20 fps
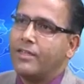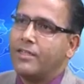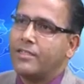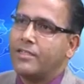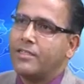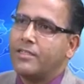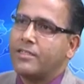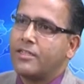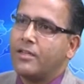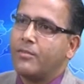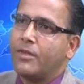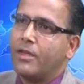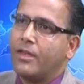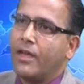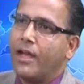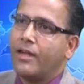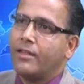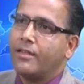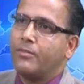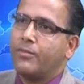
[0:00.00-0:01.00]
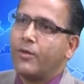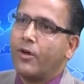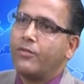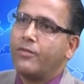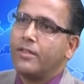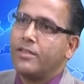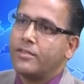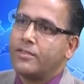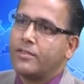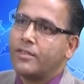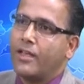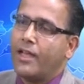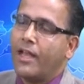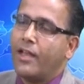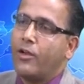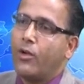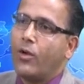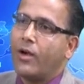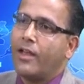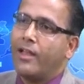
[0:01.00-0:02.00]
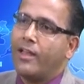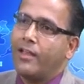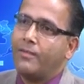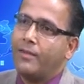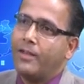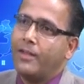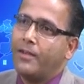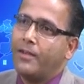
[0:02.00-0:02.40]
system at the province and local level?